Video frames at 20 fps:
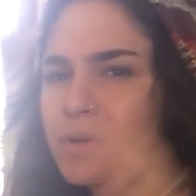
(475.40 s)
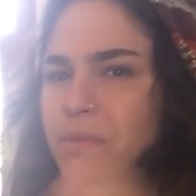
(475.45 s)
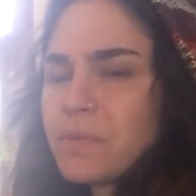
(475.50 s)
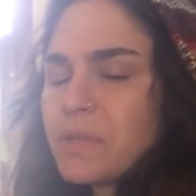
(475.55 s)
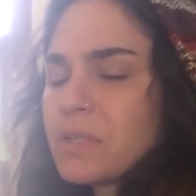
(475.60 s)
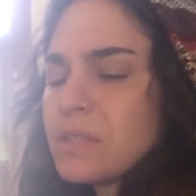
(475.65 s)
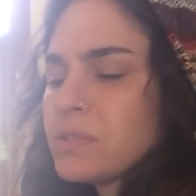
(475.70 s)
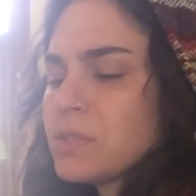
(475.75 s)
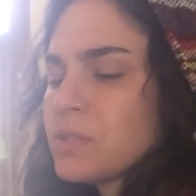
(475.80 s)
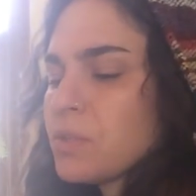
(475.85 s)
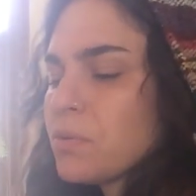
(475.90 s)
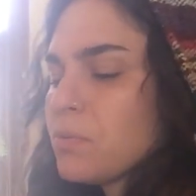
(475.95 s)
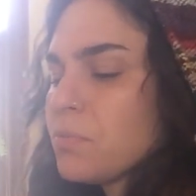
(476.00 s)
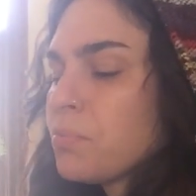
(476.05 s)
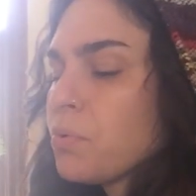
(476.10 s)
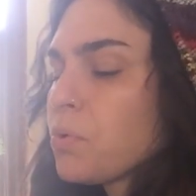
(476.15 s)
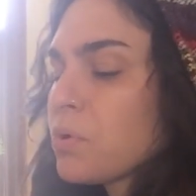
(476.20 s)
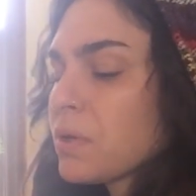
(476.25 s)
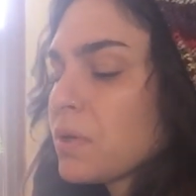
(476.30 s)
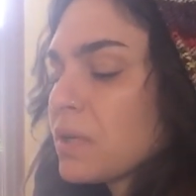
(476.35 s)
of it is so
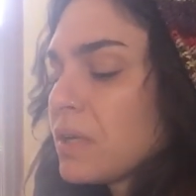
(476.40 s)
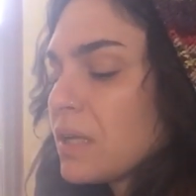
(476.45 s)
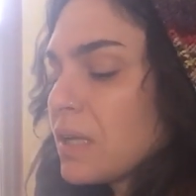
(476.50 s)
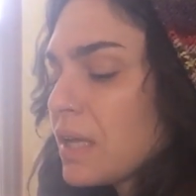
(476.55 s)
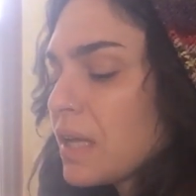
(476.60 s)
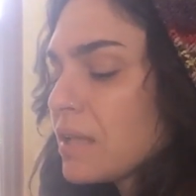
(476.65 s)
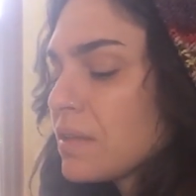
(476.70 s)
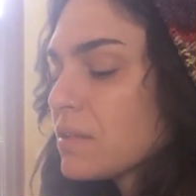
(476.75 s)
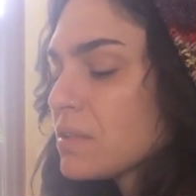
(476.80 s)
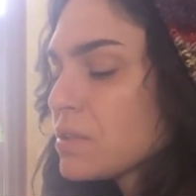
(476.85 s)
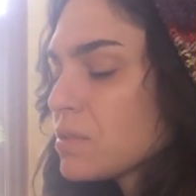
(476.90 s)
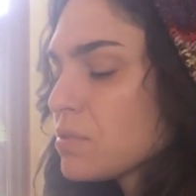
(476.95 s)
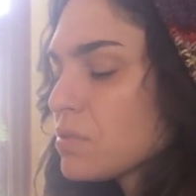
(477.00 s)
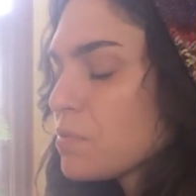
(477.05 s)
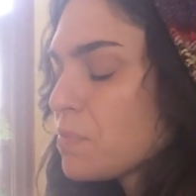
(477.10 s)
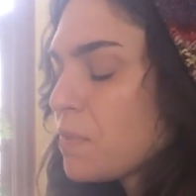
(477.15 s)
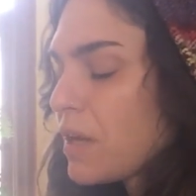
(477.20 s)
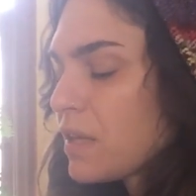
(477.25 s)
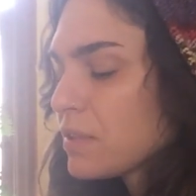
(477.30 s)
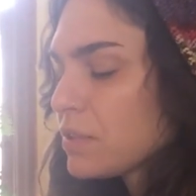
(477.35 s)
important and again this
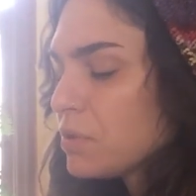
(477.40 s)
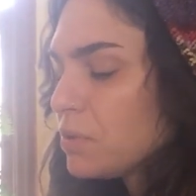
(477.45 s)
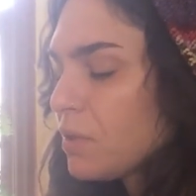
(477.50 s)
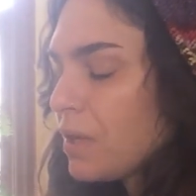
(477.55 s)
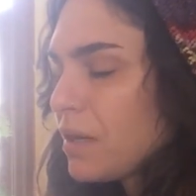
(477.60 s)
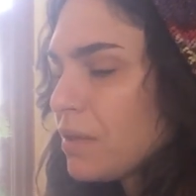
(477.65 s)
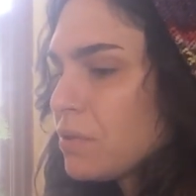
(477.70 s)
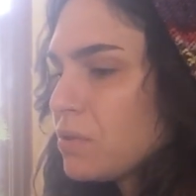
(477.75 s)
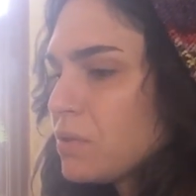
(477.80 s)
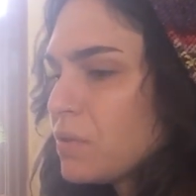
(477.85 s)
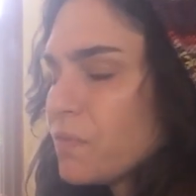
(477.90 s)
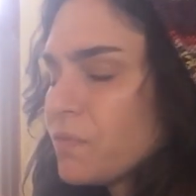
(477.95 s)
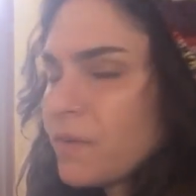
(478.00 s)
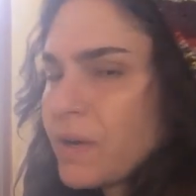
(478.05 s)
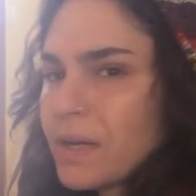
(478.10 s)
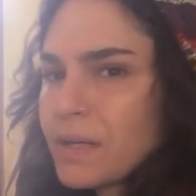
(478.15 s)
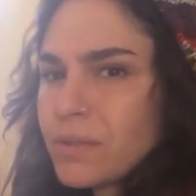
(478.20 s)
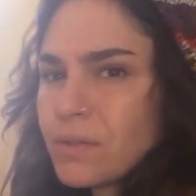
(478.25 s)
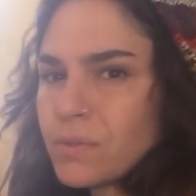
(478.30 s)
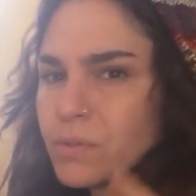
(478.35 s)
goes back to how you
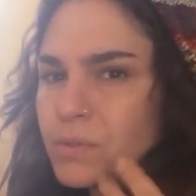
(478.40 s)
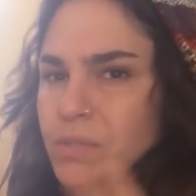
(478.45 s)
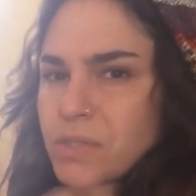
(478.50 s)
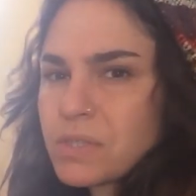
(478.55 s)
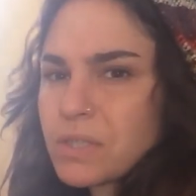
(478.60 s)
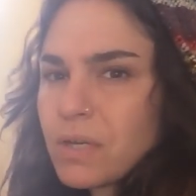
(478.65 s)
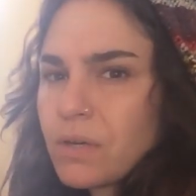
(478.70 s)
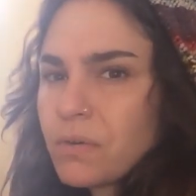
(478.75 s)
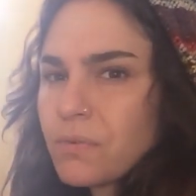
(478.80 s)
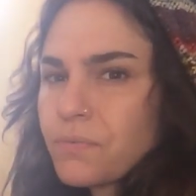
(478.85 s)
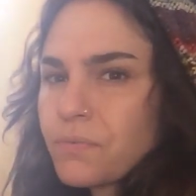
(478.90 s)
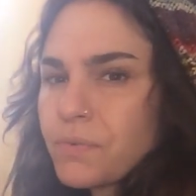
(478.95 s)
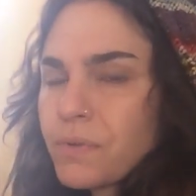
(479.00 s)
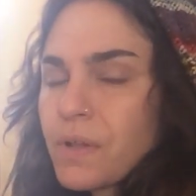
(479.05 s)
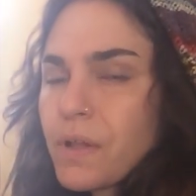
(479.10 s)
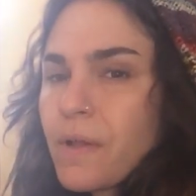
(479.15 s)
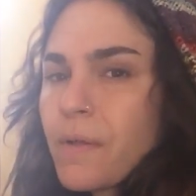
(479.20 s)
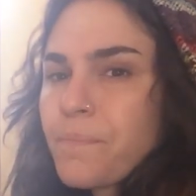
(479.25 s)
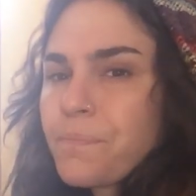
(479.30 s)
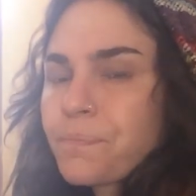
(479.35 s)
define yourself
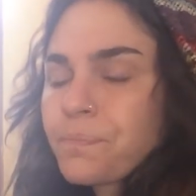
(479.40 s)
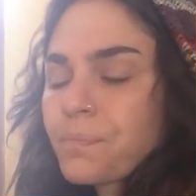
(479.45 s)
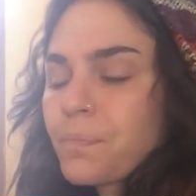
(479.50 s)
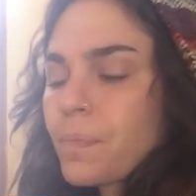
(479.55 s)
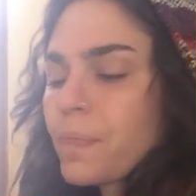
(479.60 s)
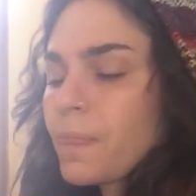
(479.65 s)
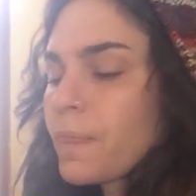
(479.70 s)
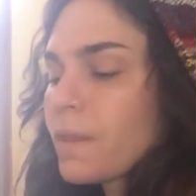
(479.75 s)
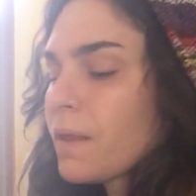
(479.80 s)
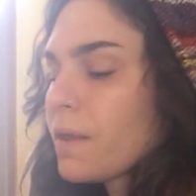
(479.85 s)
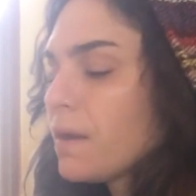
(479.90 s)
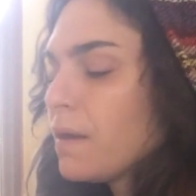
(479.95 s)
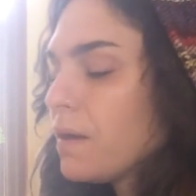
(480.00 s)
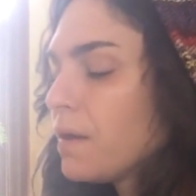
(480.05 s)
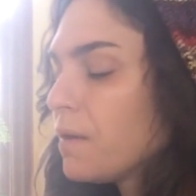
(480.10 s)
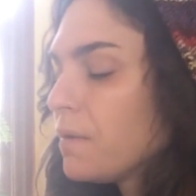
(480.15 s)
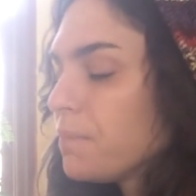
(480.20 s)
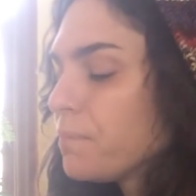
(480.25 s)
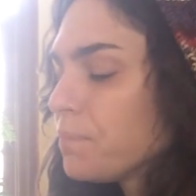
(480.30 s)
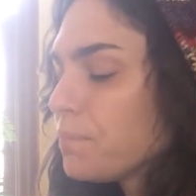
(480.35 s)

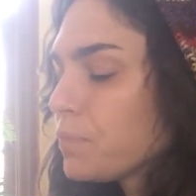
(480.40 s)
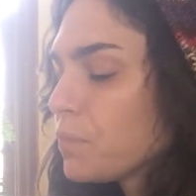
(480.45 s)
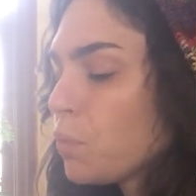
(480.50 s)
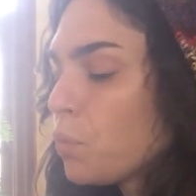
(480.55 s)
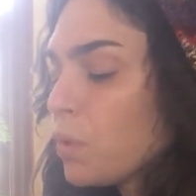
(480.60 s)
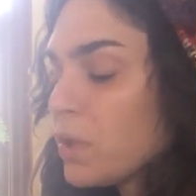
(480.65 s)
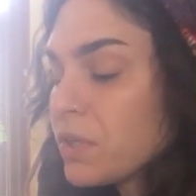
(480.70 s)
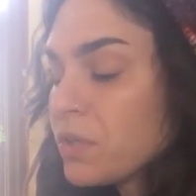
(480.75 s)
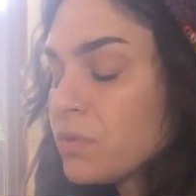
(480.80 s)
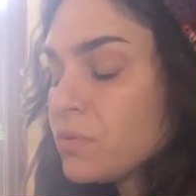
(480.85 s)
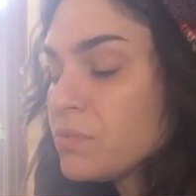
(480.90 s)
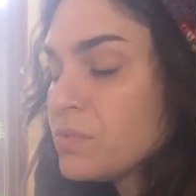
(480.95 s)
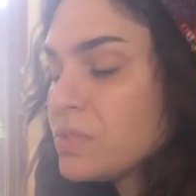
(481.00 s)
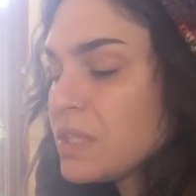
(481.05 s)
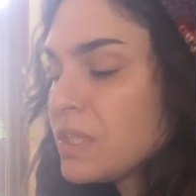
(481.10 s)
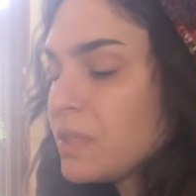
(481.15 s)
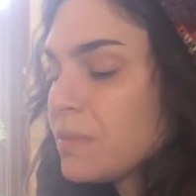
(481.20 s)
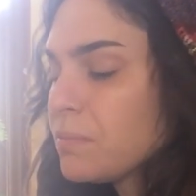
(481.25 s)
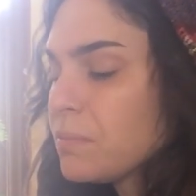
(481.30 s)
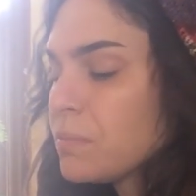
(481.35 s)
um, what do you
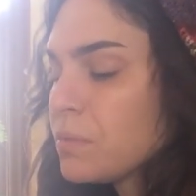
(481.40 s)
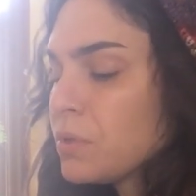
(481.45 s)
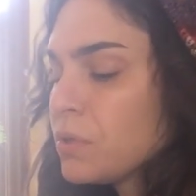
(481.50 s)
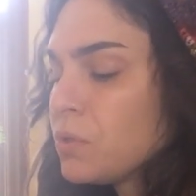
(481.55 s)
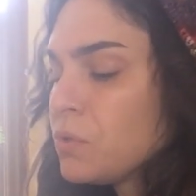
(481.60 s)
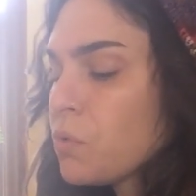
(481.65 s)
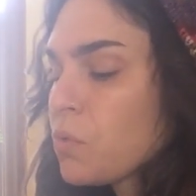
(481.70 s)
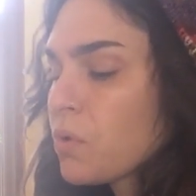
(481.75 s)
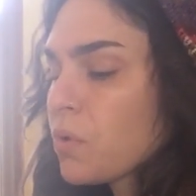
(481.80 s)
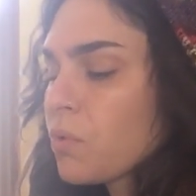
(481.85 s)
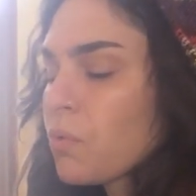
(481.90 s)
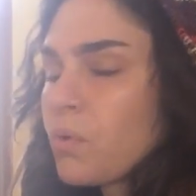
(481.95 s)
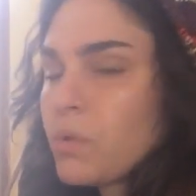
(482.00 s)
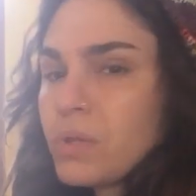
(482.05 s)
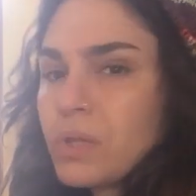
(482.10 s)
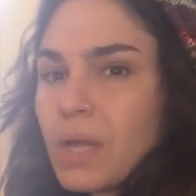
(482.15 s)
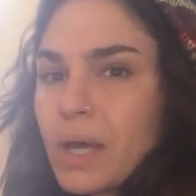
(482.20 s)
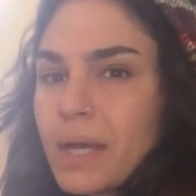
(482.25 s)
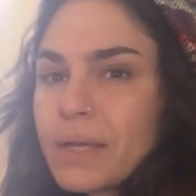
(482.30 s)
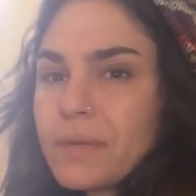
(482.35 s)
deem your
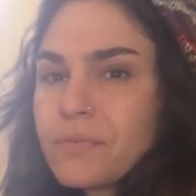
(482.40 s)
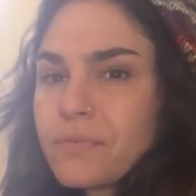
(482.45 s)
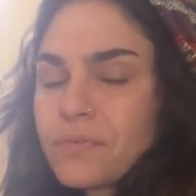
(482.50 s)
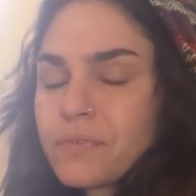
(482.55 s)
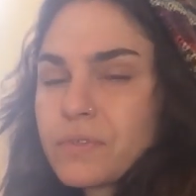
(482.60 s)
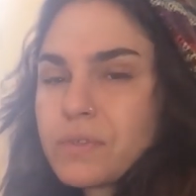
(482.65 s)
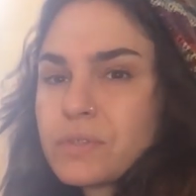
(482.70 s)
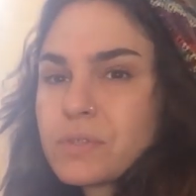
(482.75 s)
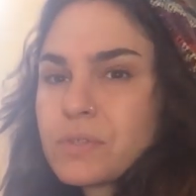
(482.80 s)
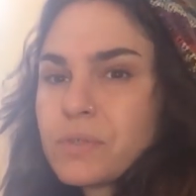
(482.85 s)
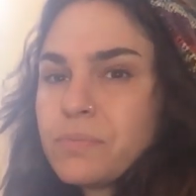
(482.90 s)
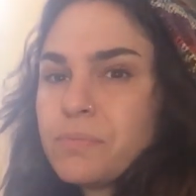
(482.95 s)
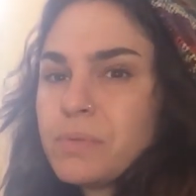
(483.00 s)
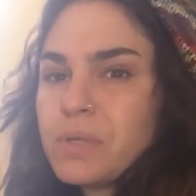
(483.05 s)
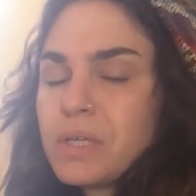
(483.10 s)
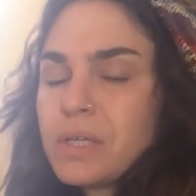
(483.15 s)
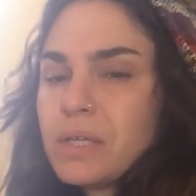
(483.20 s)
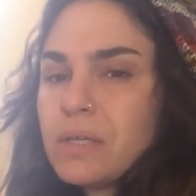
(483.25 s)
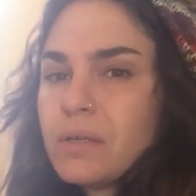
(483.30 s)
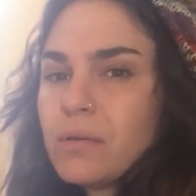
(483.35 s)
life to
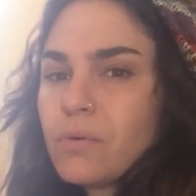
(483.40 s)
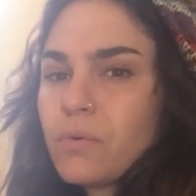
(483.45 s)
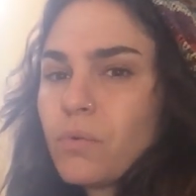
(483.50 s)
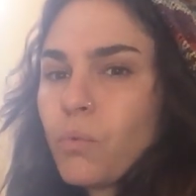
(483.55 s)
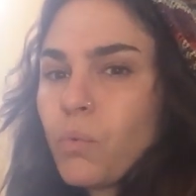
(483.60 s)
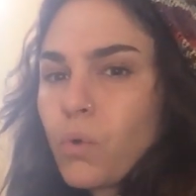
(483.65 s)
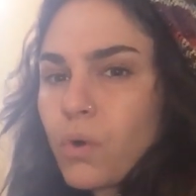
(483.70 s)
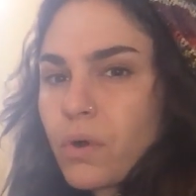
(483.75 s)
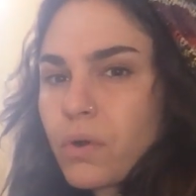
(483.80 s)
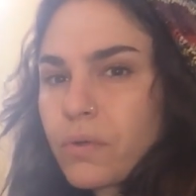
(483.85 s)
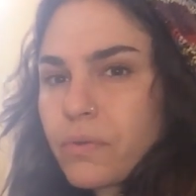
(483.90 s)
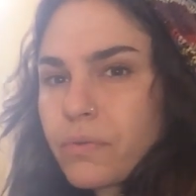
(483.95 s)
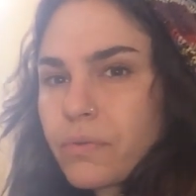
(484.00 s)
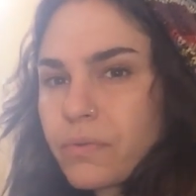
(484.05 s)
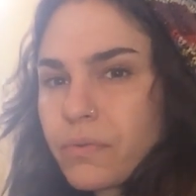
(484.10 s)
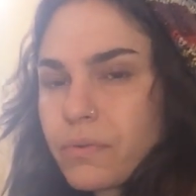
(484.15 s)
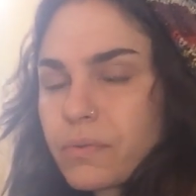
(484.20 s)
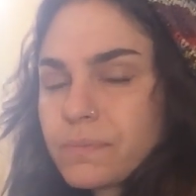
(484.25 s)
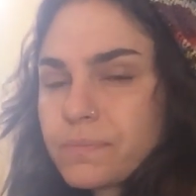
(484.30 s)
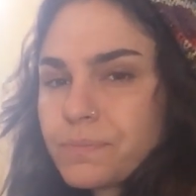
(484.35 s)
be
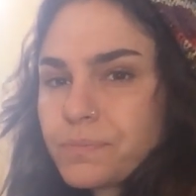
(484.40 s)
worth